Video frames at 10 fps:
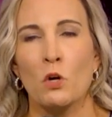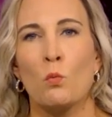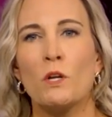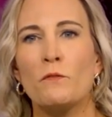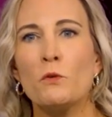
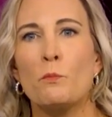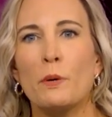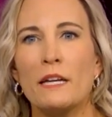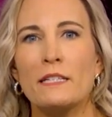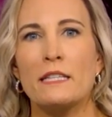What if you
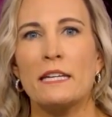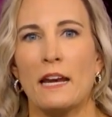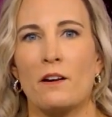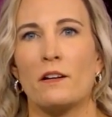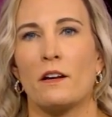picked the
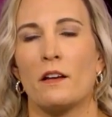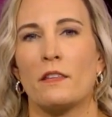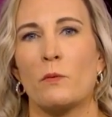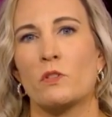area that